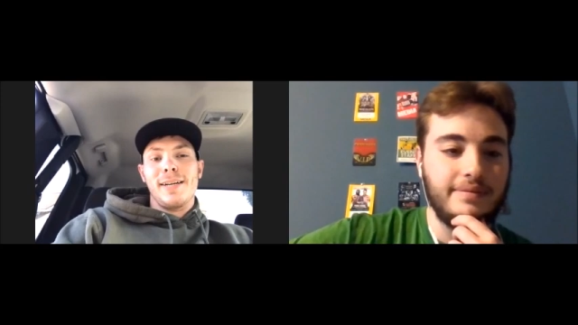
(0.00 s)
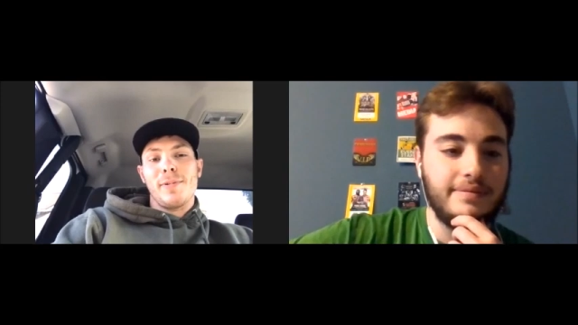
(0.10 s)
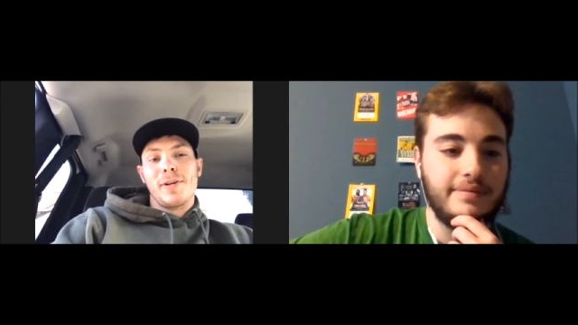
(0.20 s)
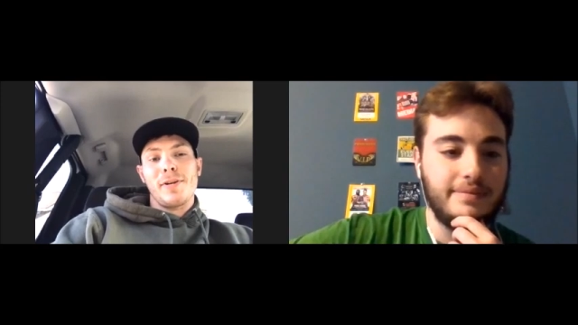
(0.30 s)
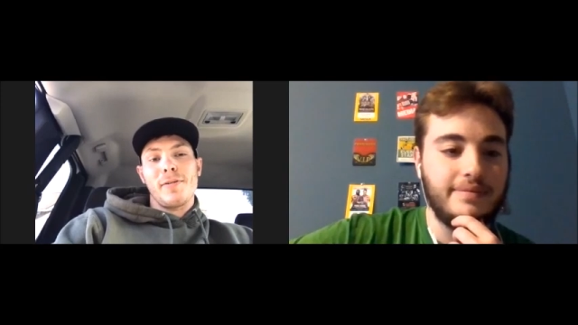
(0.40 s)
Speaker 1: I'll go
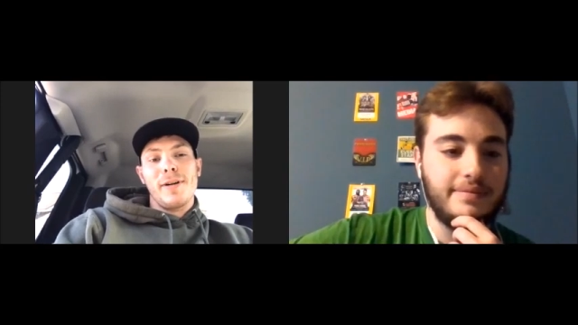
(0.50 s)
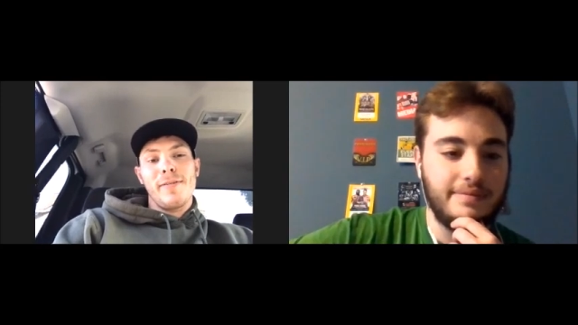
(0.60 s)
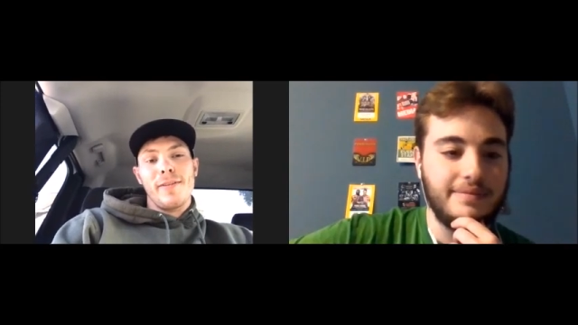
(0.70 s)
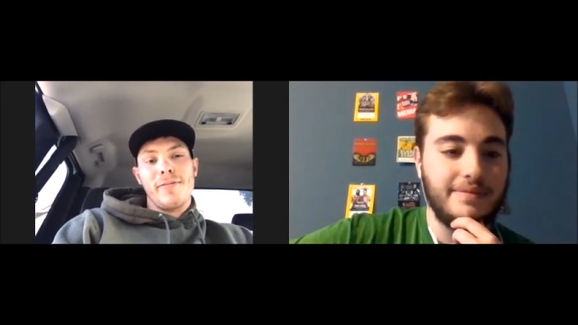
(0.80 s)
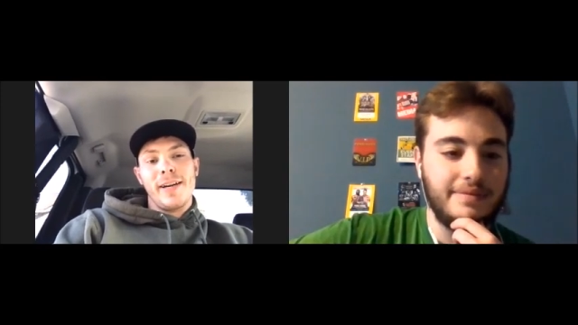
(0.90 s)
wherever the
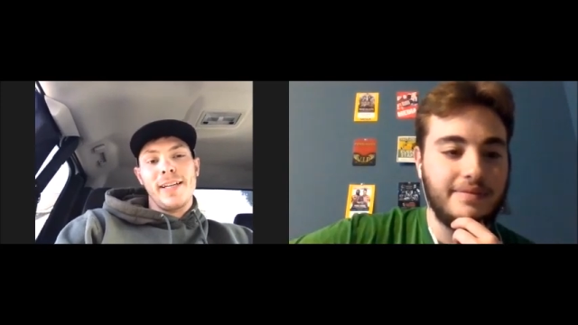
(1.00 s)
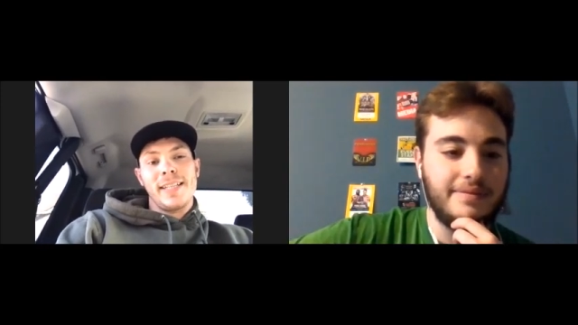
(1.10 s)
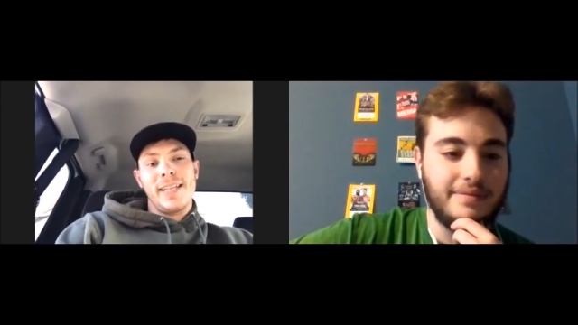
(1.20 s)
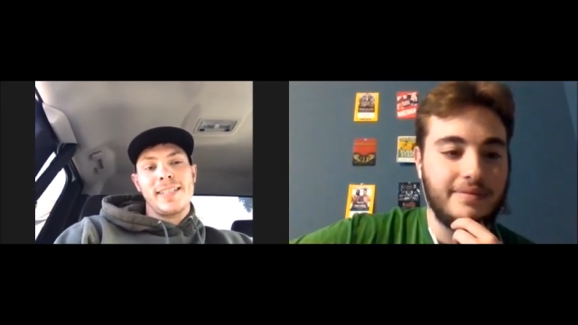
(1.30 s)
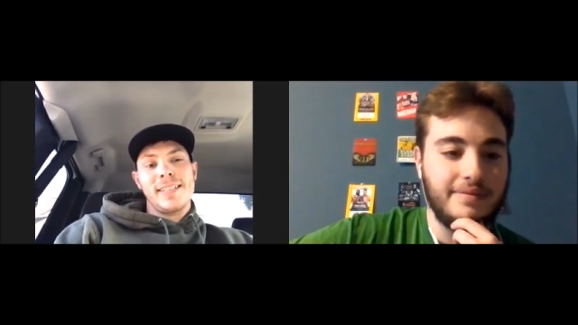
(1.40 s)
fight takes
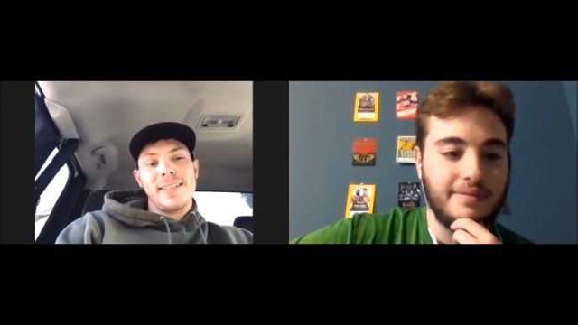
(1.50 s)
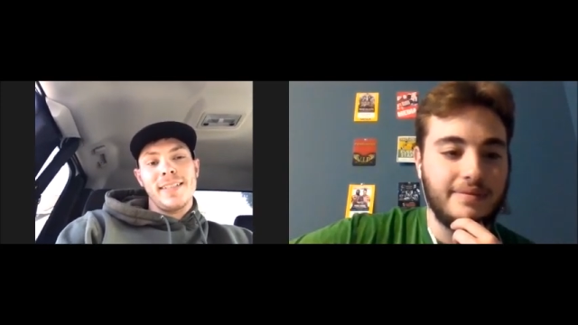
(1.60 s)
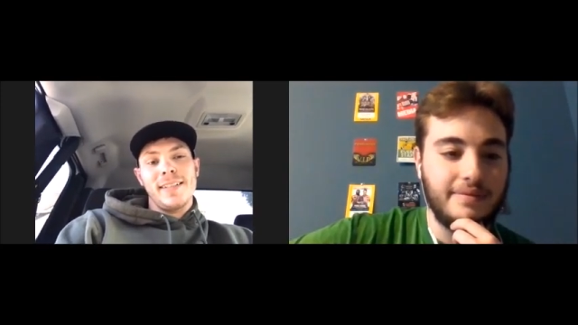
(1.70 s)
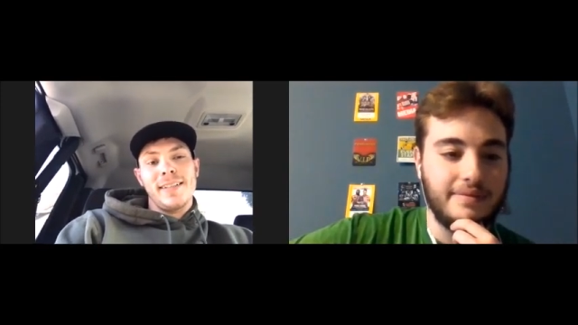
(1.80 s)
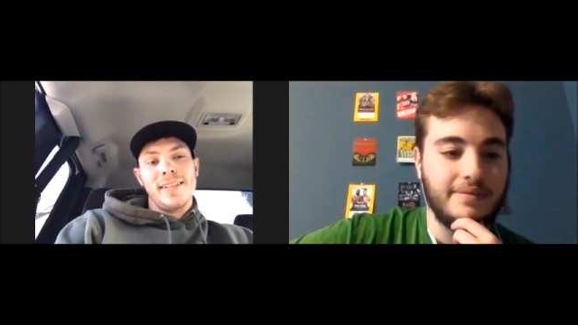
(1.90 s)
it, and
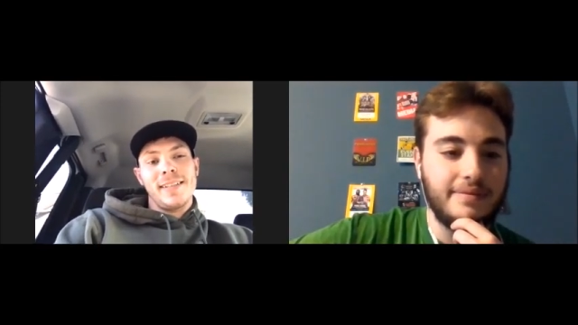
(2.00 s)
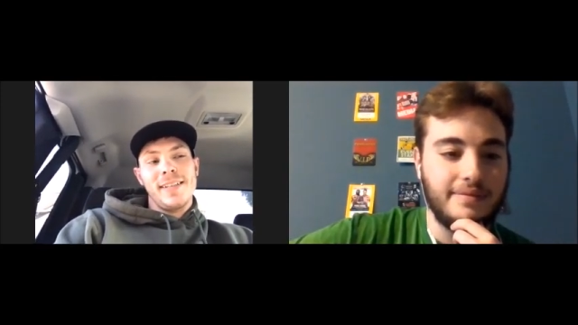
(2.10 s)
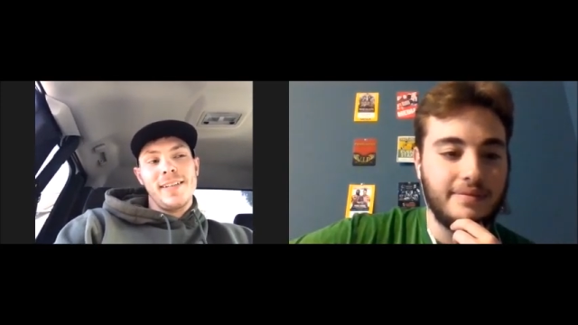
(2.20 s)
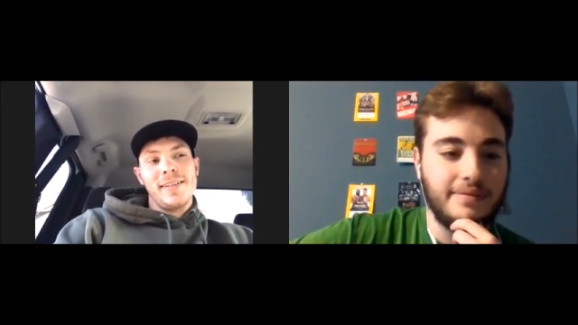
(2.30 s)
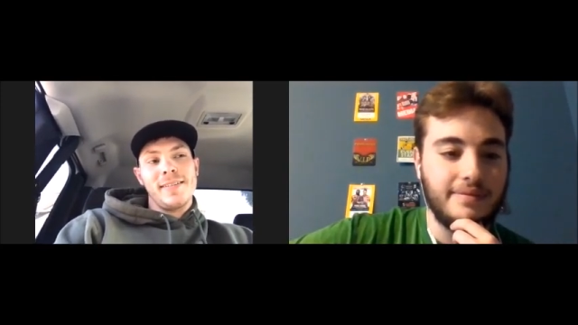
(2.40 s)
uh, you know,
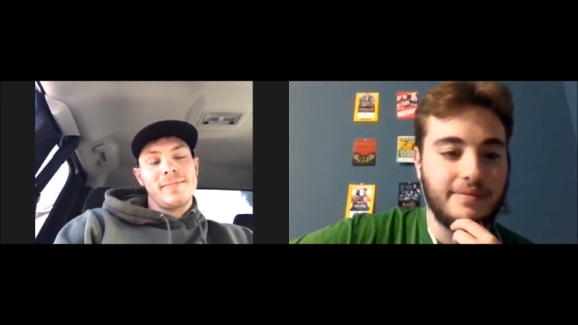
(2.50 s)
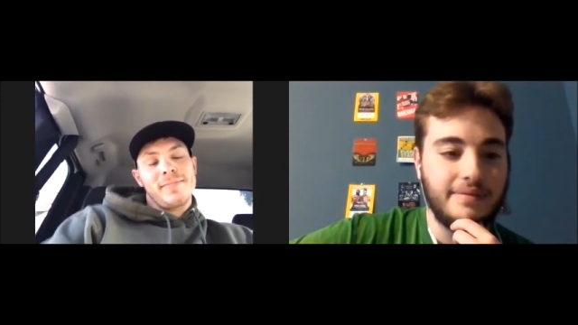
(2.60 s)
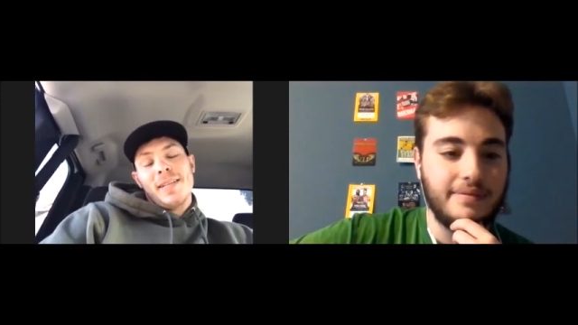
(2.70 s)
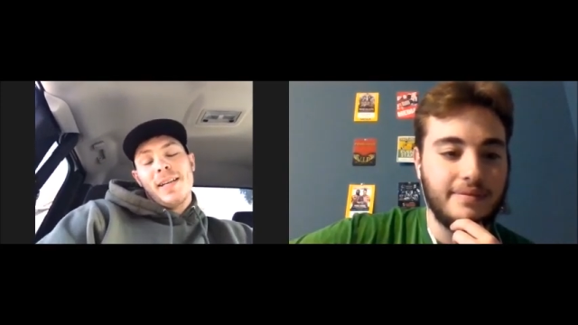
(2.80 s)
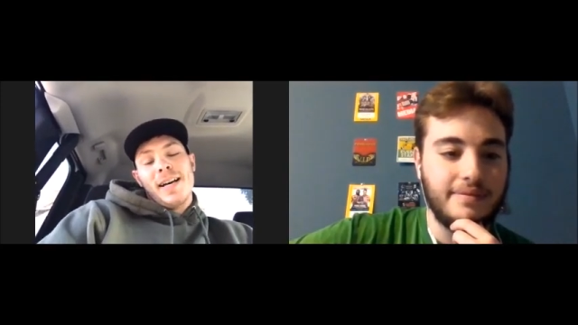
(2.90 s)

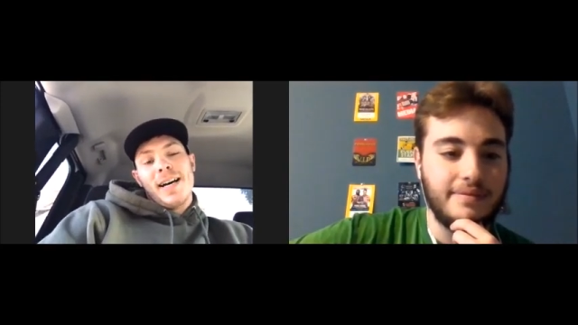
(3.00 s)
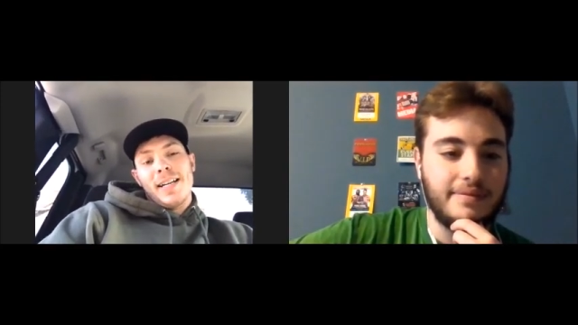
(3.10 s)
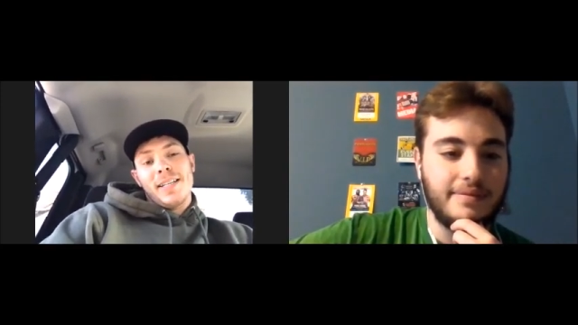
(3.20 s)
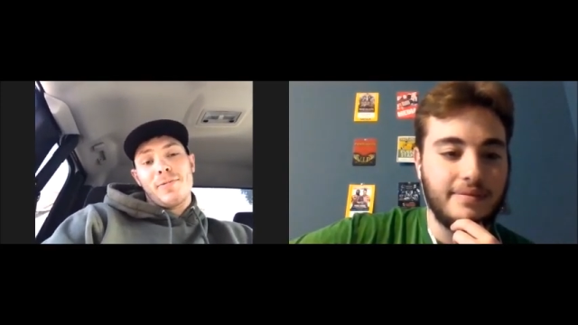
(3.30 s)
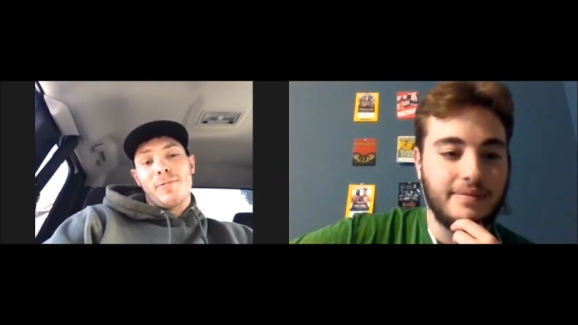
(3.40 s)
I just
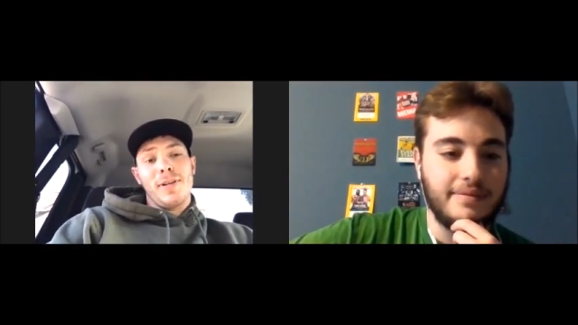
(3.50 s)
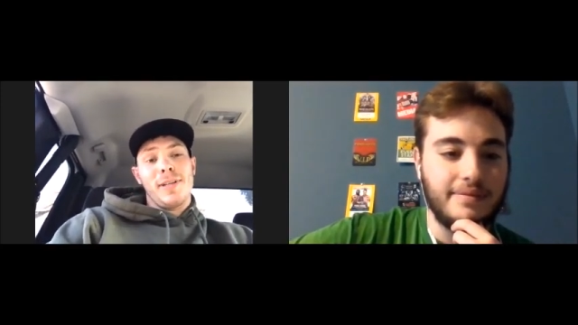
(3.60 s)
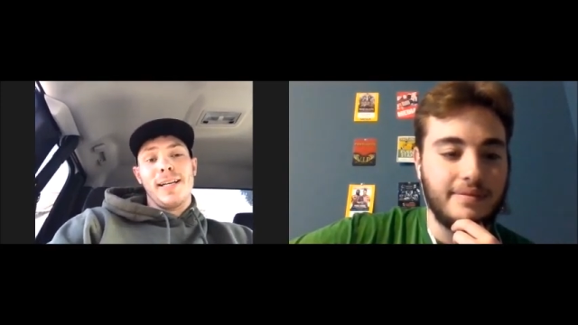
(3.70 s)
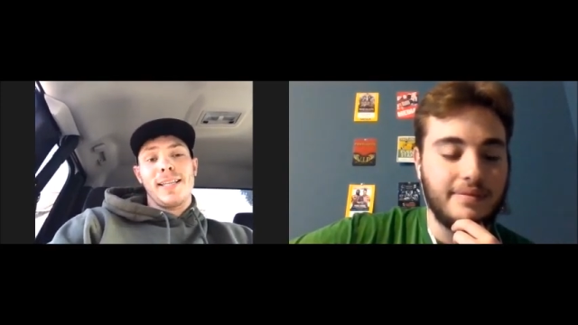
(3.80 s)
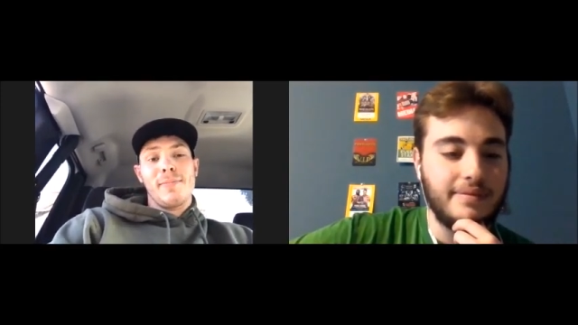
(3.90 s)
really like
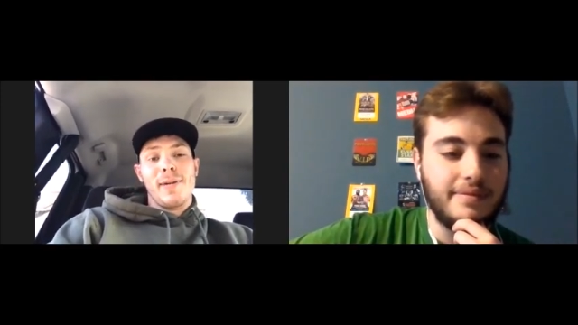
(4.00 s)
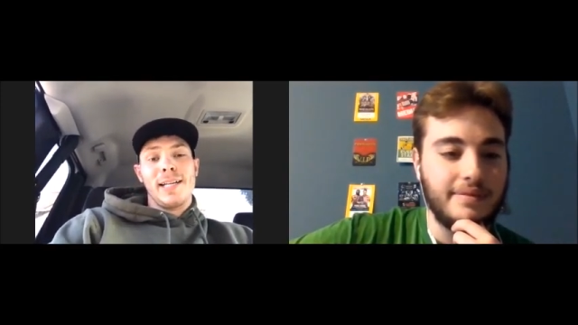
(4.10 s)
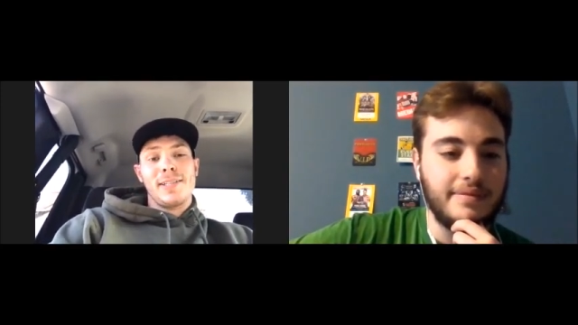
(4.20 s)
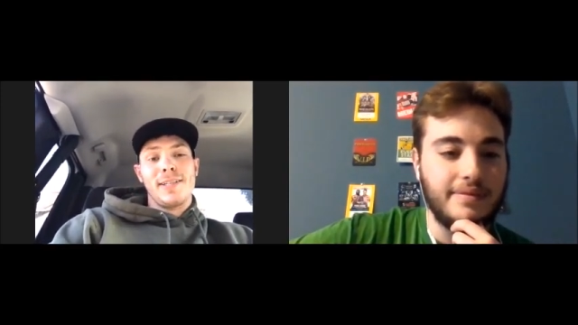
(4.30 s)
the matchup.